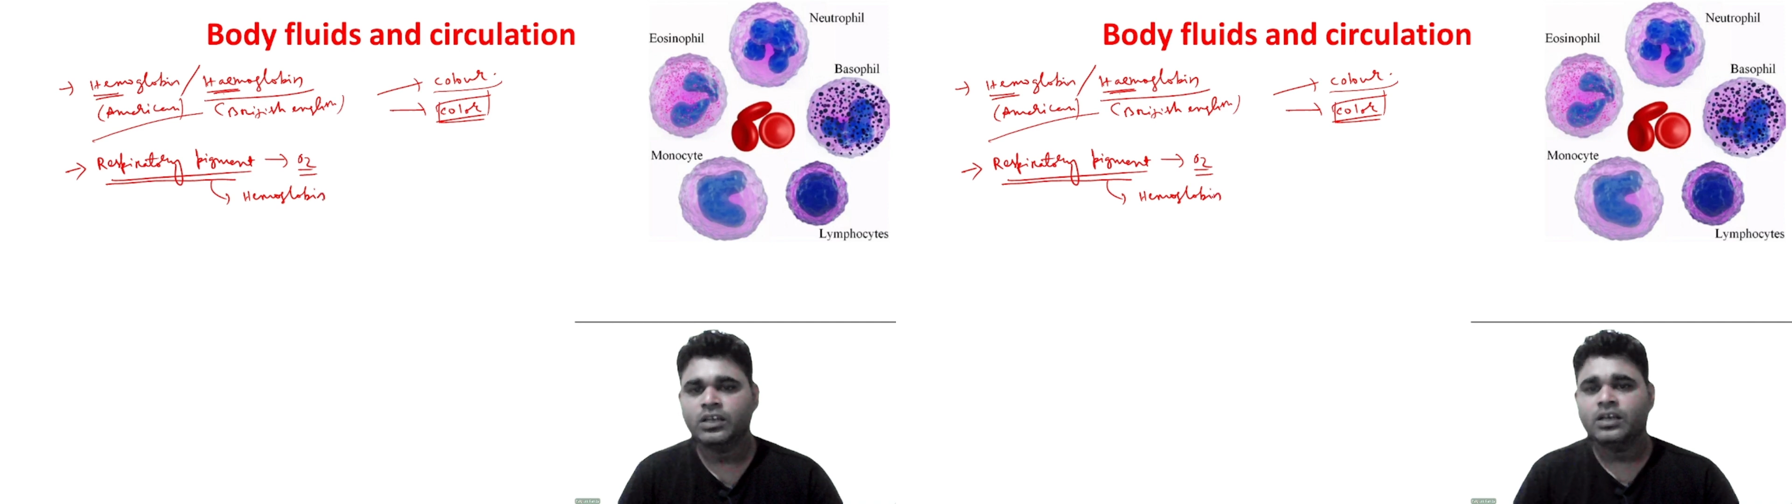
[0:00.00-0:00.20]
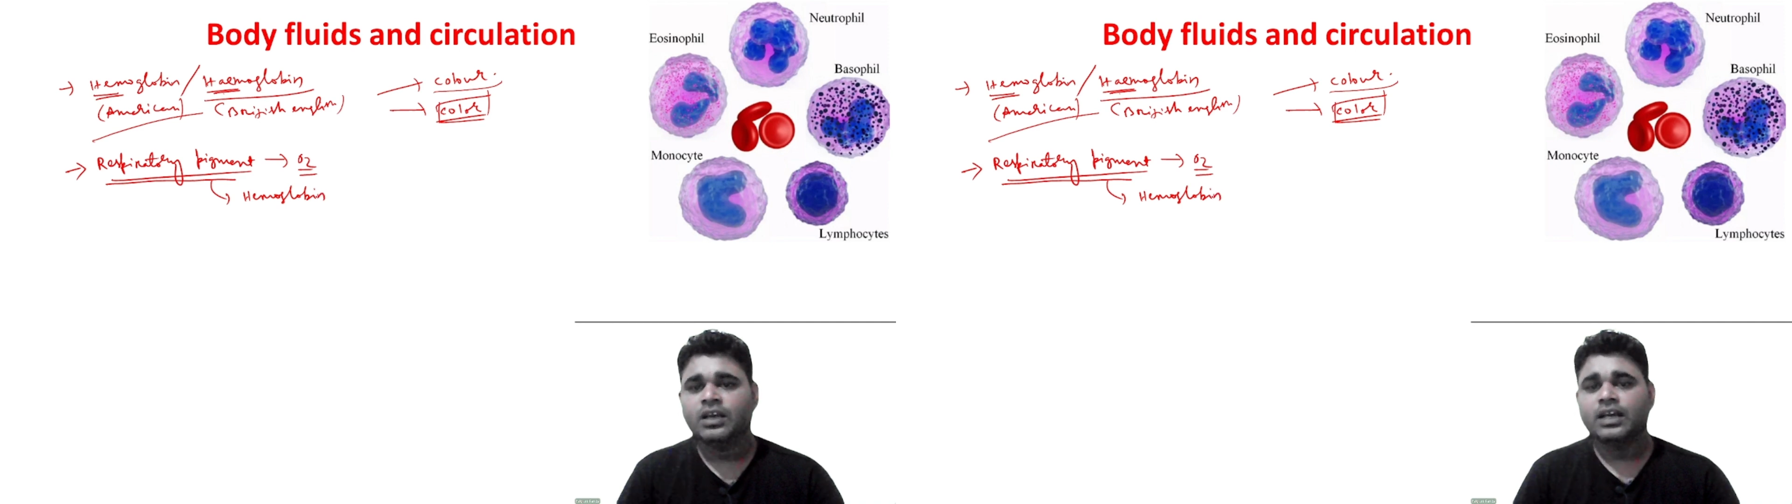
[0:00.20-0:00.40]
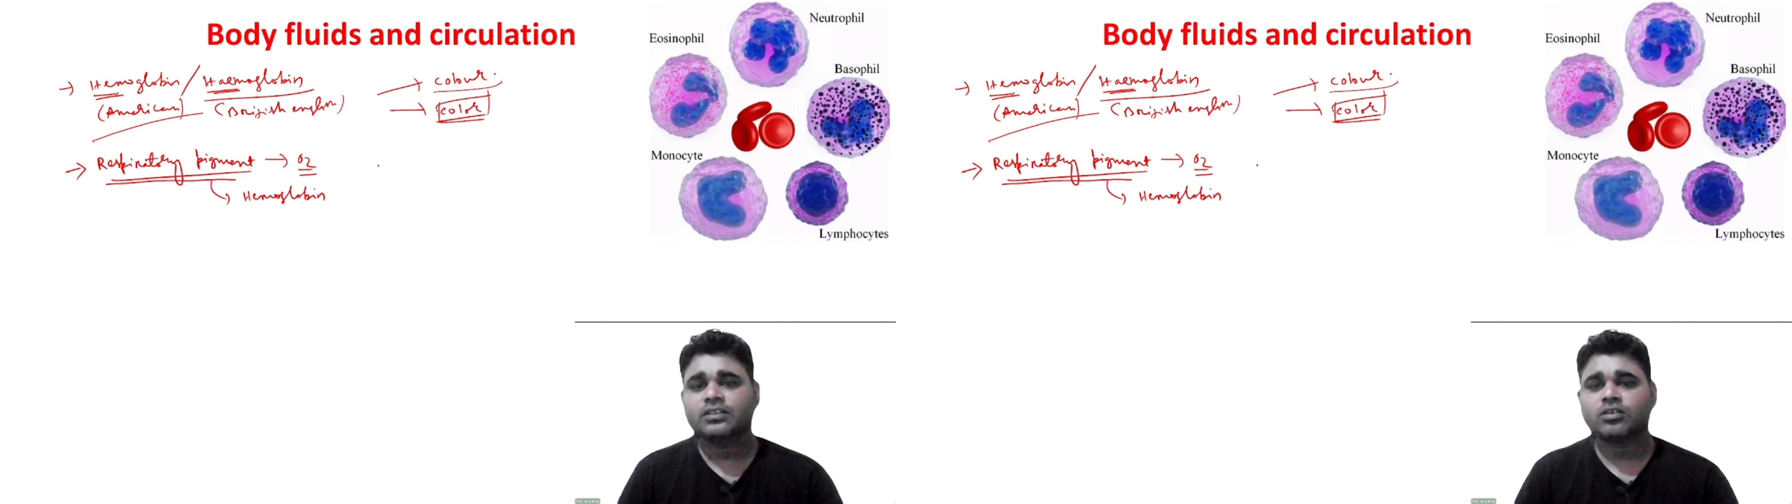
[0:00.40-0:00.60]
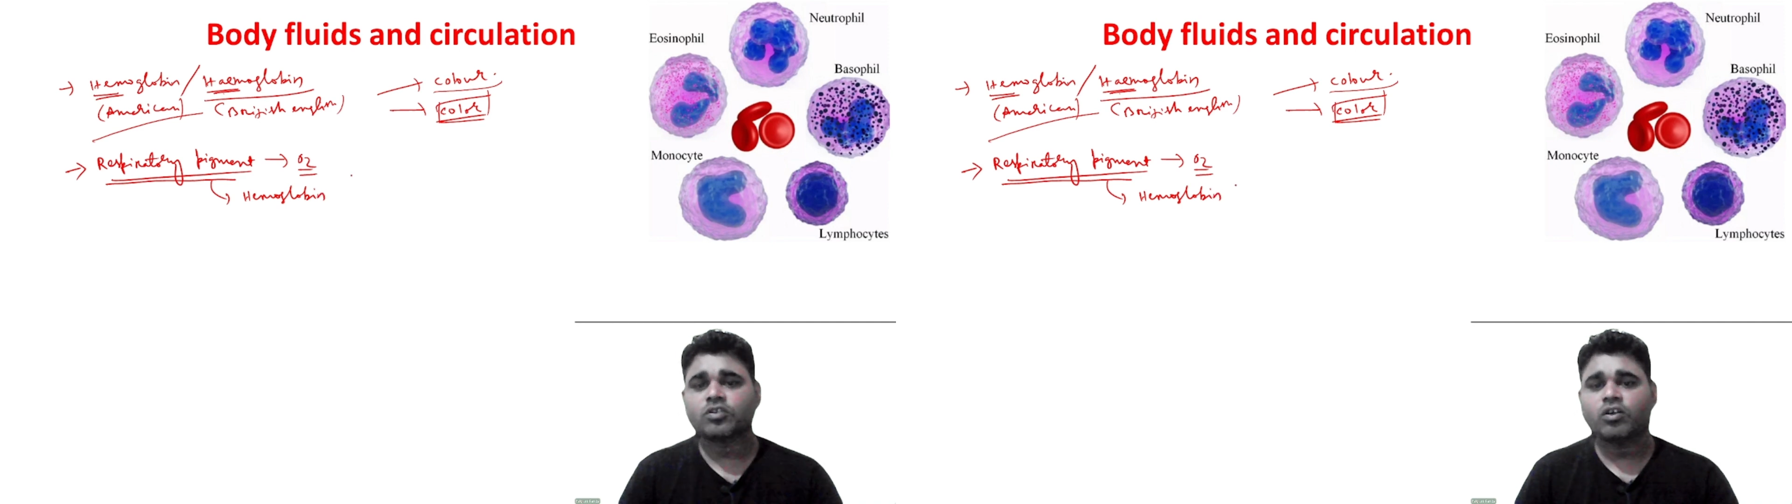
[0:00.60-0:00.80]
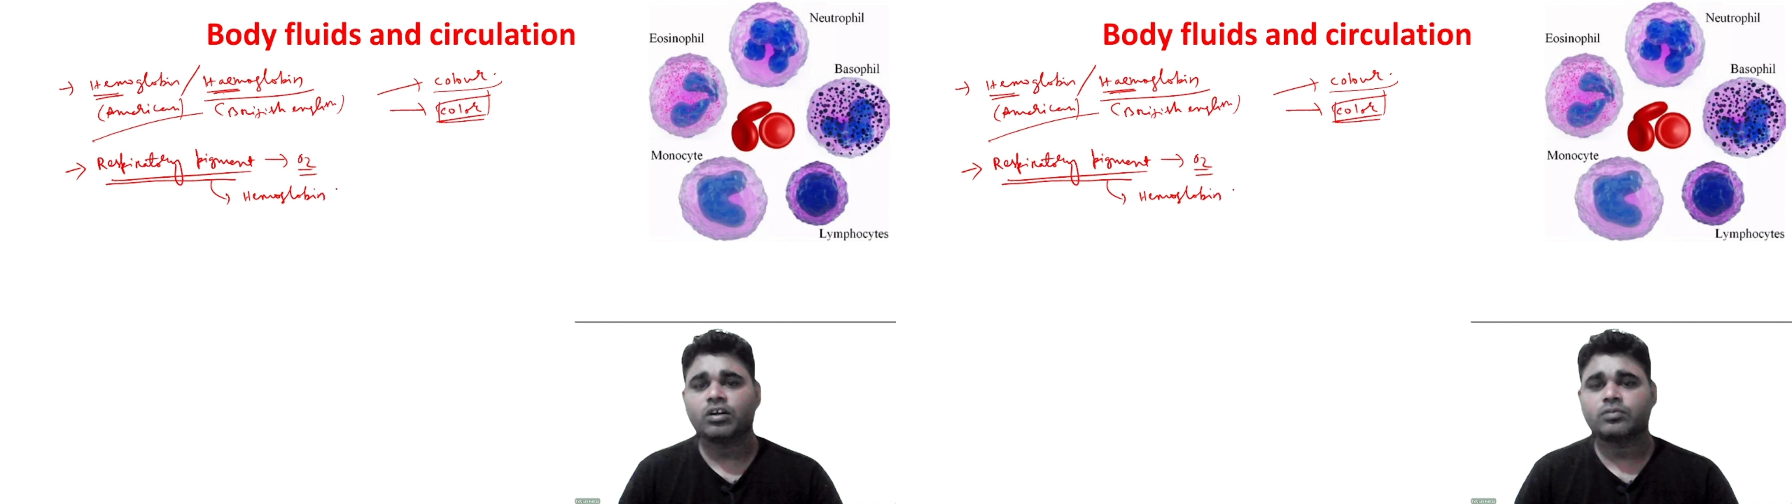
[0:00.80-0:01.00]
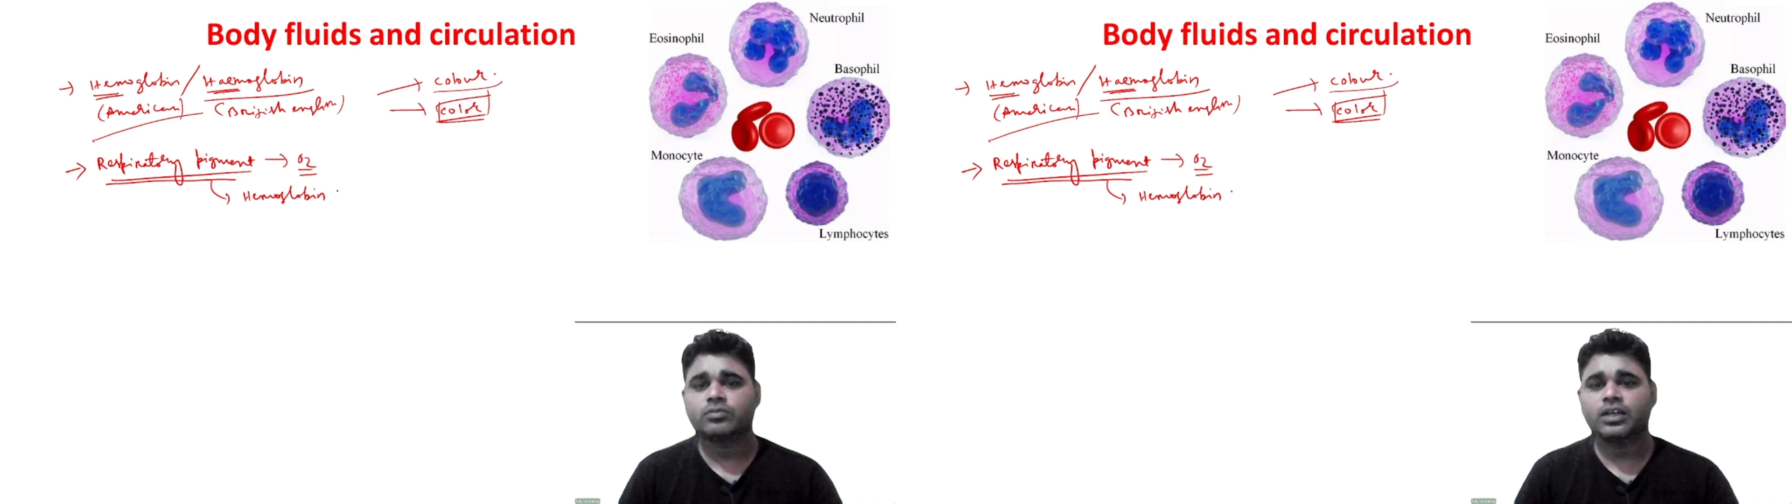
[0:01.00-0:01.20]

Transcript: and the color of the